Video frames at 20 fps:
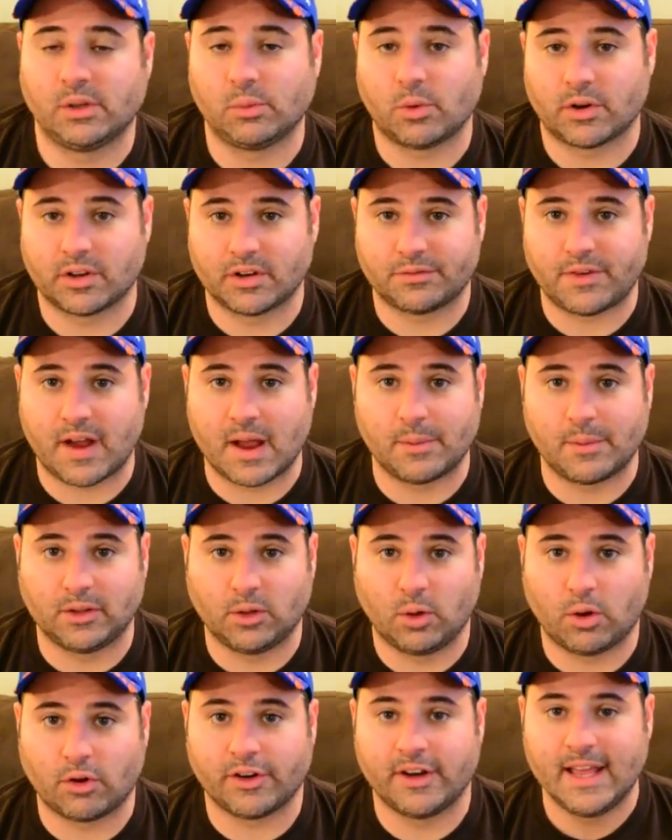really wanted to find
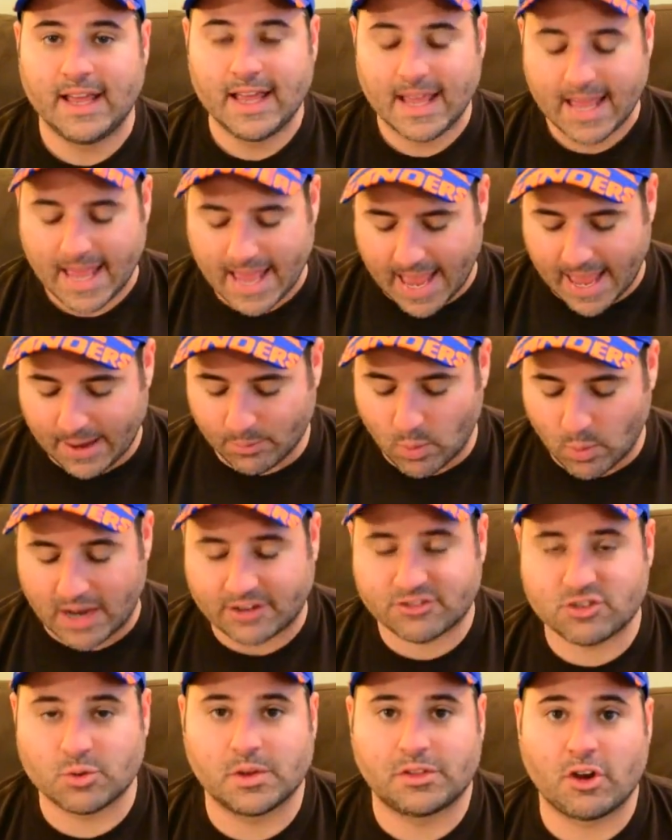with Lauren and
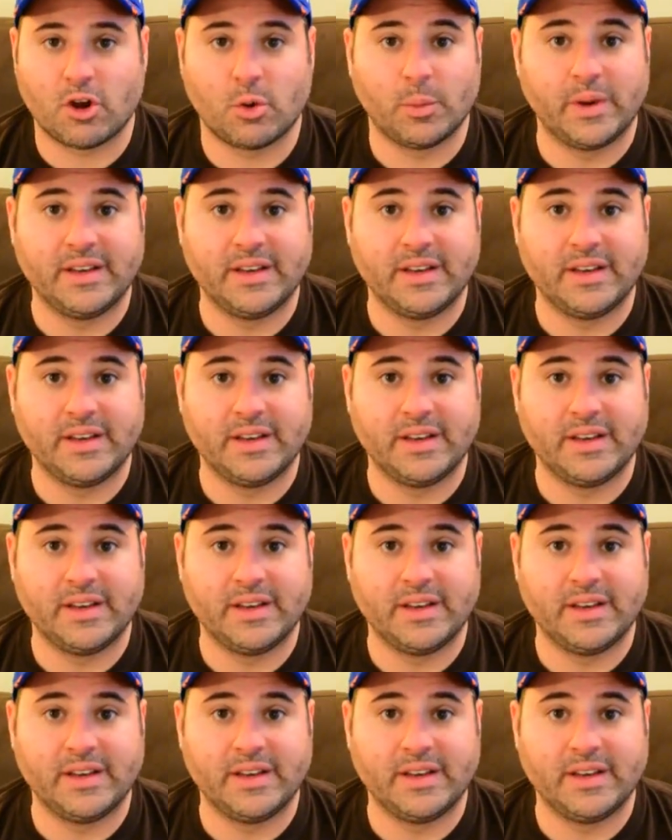watch it with her,